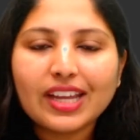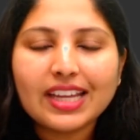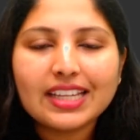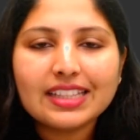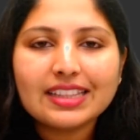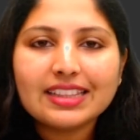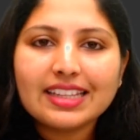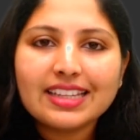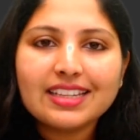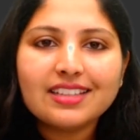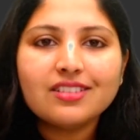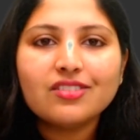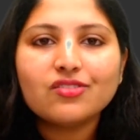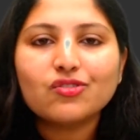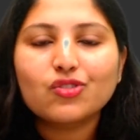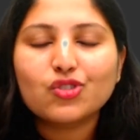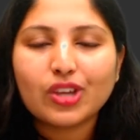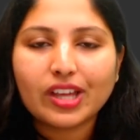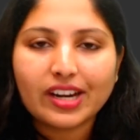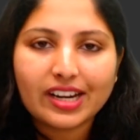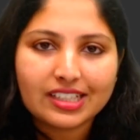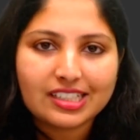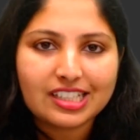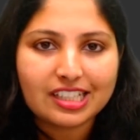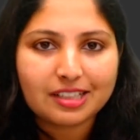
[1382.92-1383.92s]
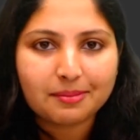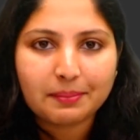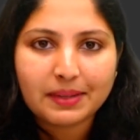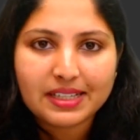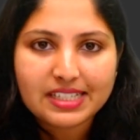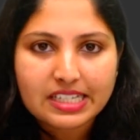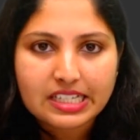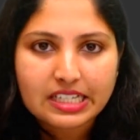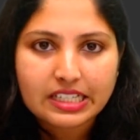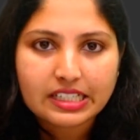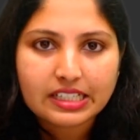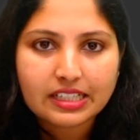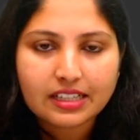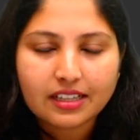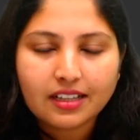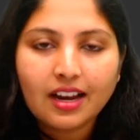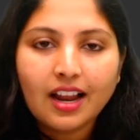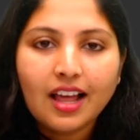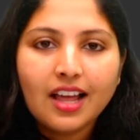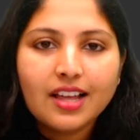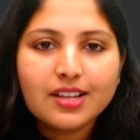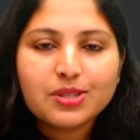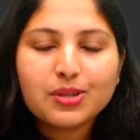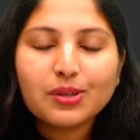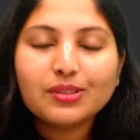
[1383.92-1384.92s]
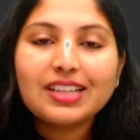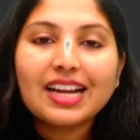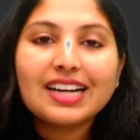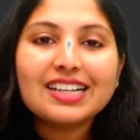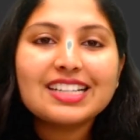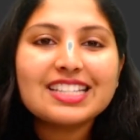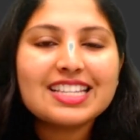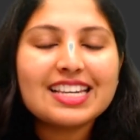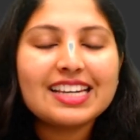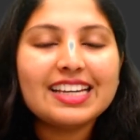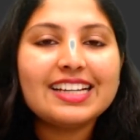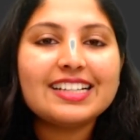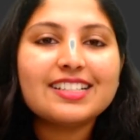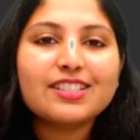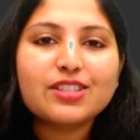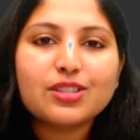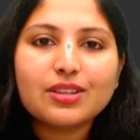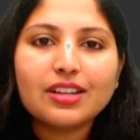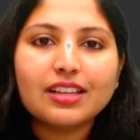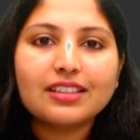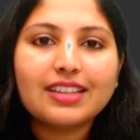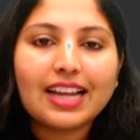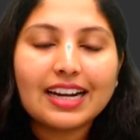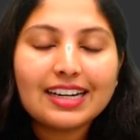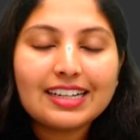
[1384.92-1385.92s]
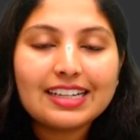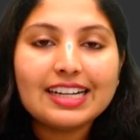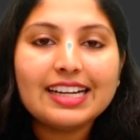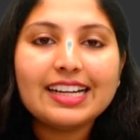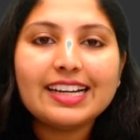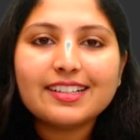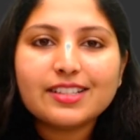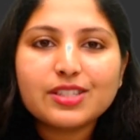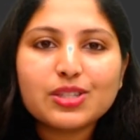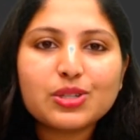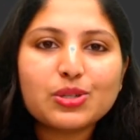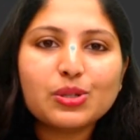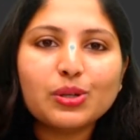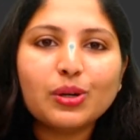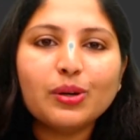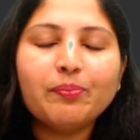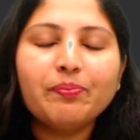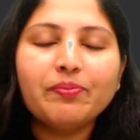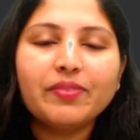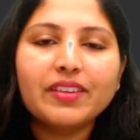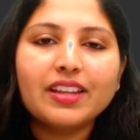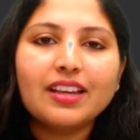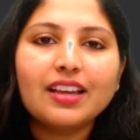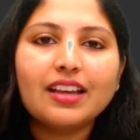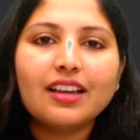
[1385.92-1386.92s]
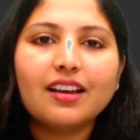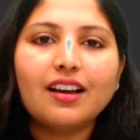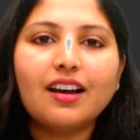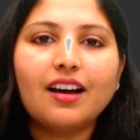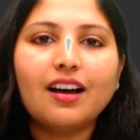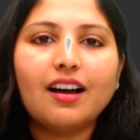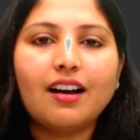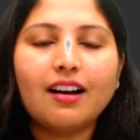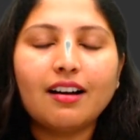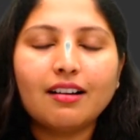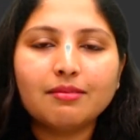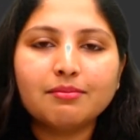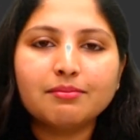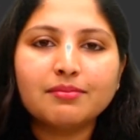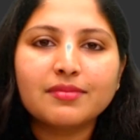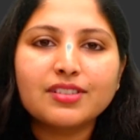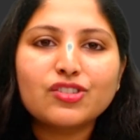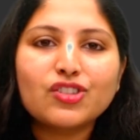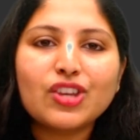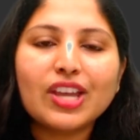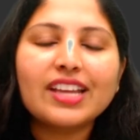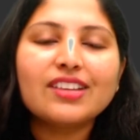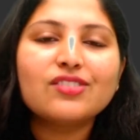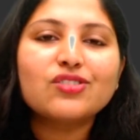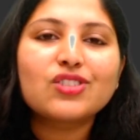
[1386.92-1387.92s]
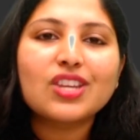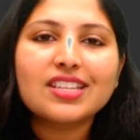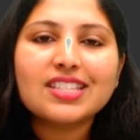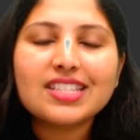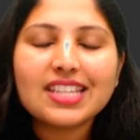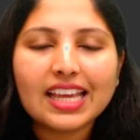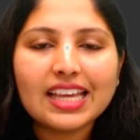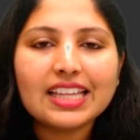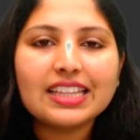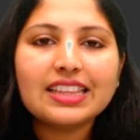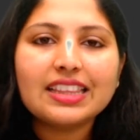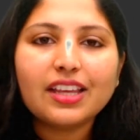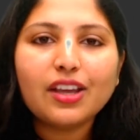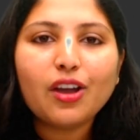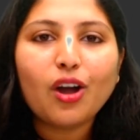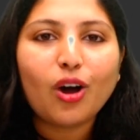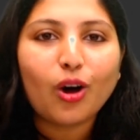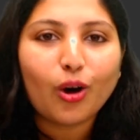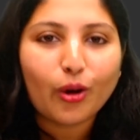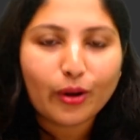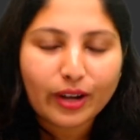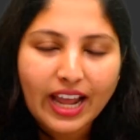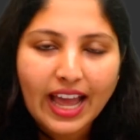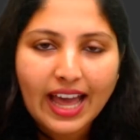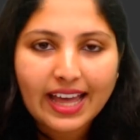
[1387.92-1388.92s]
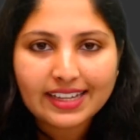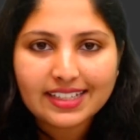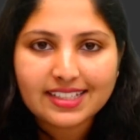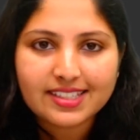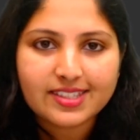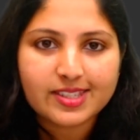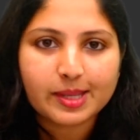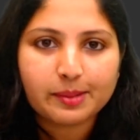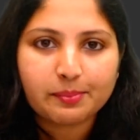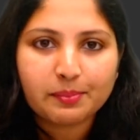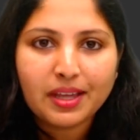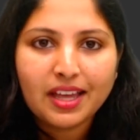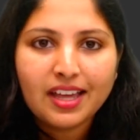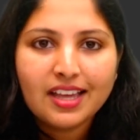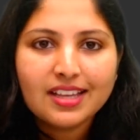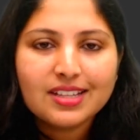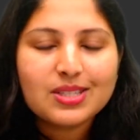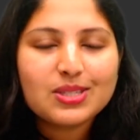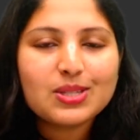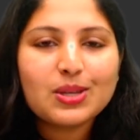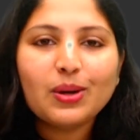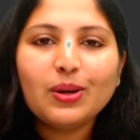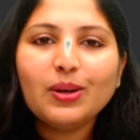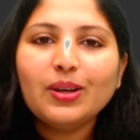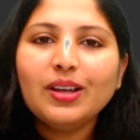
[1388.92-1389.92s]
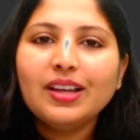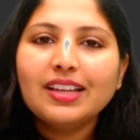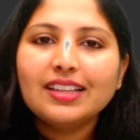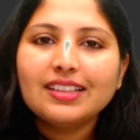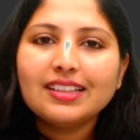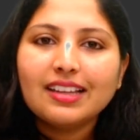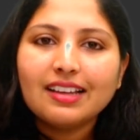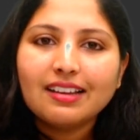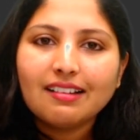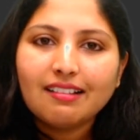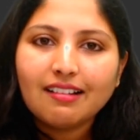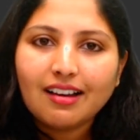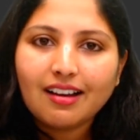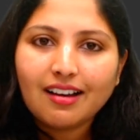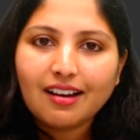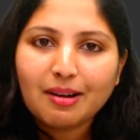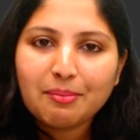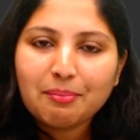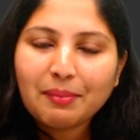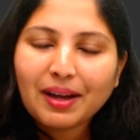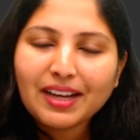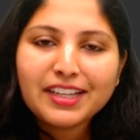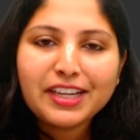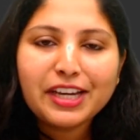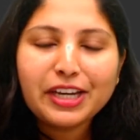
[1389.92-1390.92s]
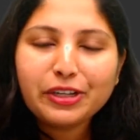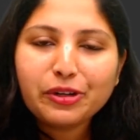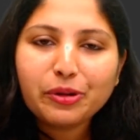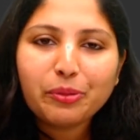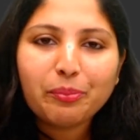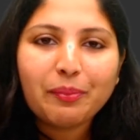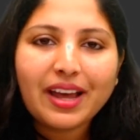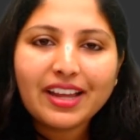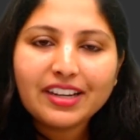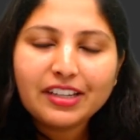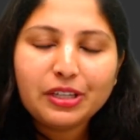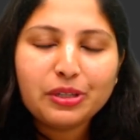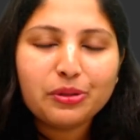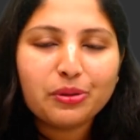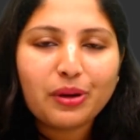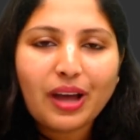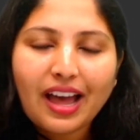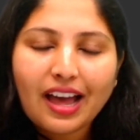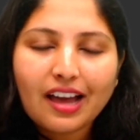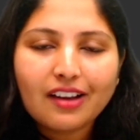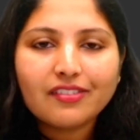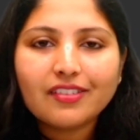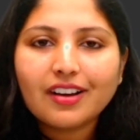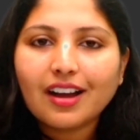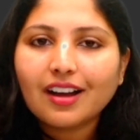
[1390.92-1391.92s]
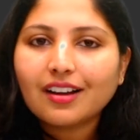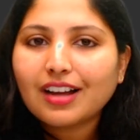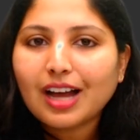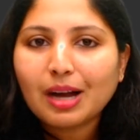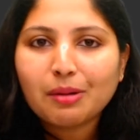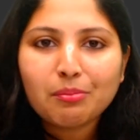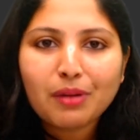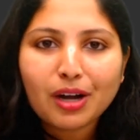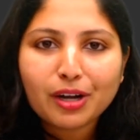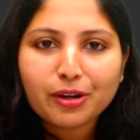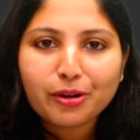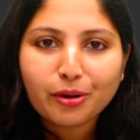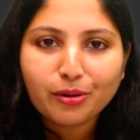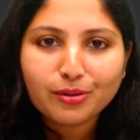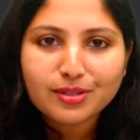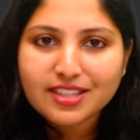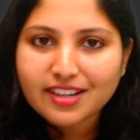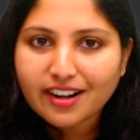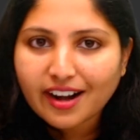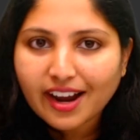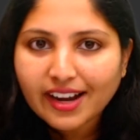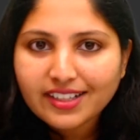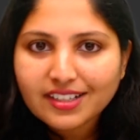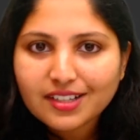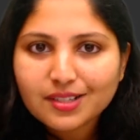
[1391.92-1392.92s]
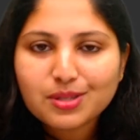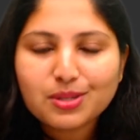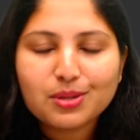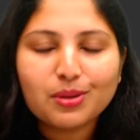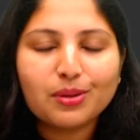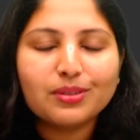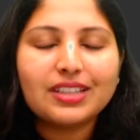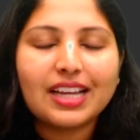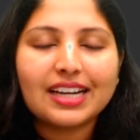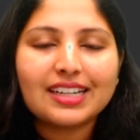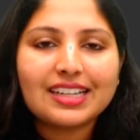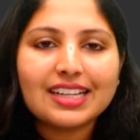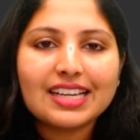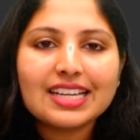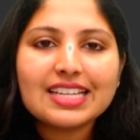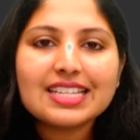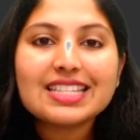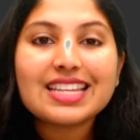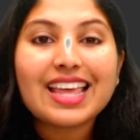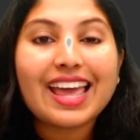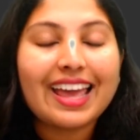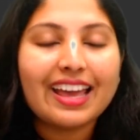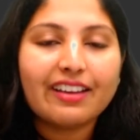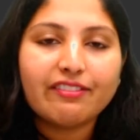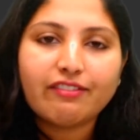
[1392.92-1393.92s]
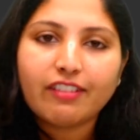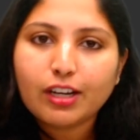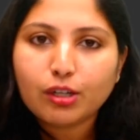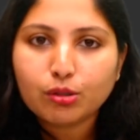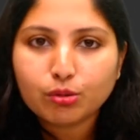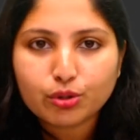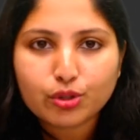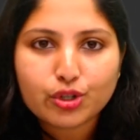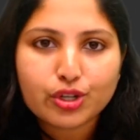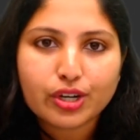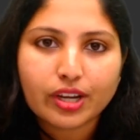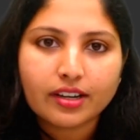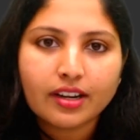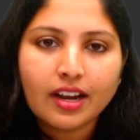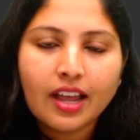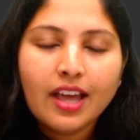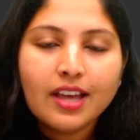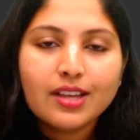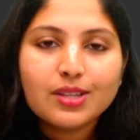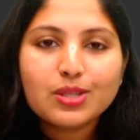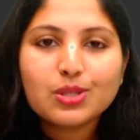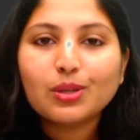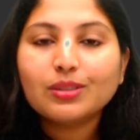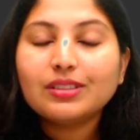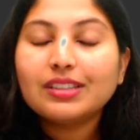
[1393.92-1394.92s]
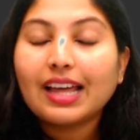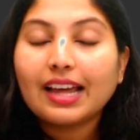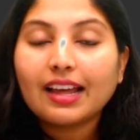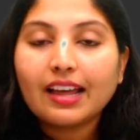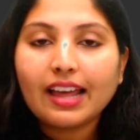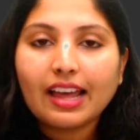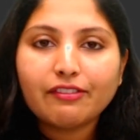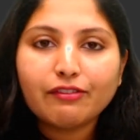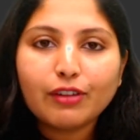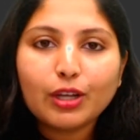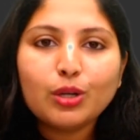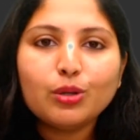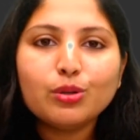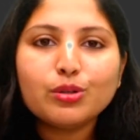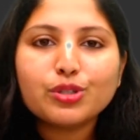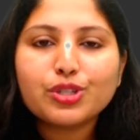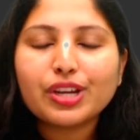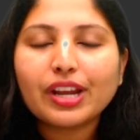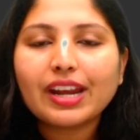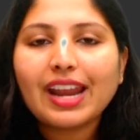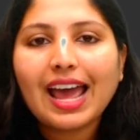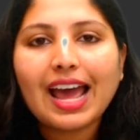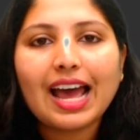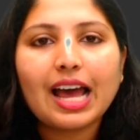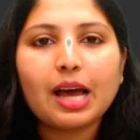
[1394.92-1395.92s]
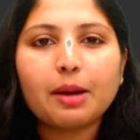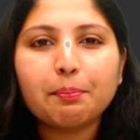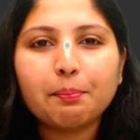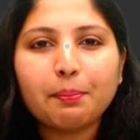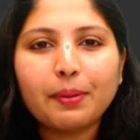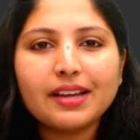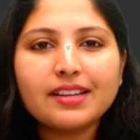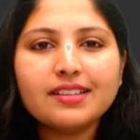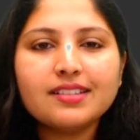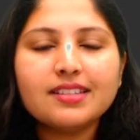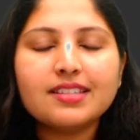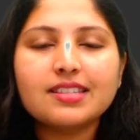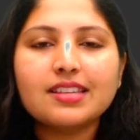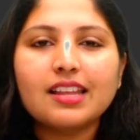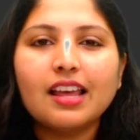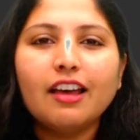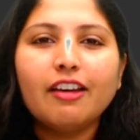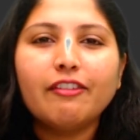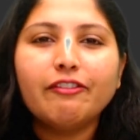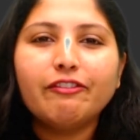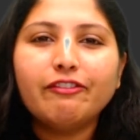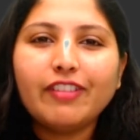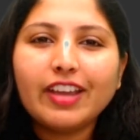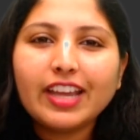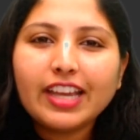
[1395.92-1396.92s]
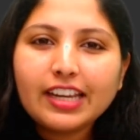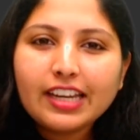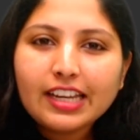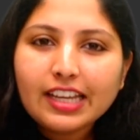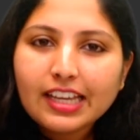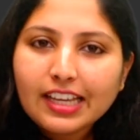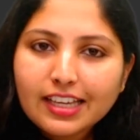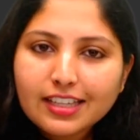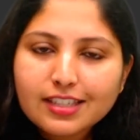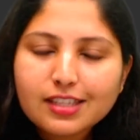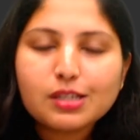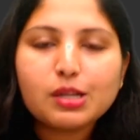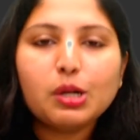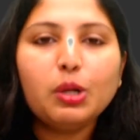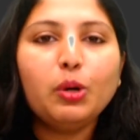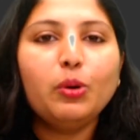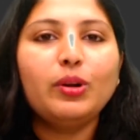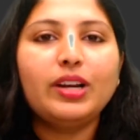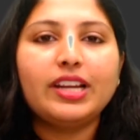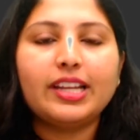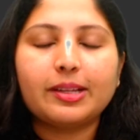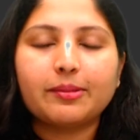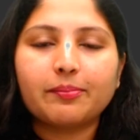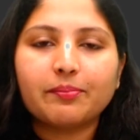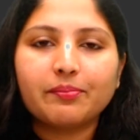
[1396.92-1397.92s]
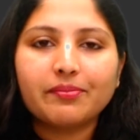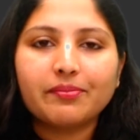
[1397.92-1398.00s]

in the genetic material. So that leads to changes in the organism. So monkey to man you have come across, right? So that is evolution. So the evolution happens very slowly.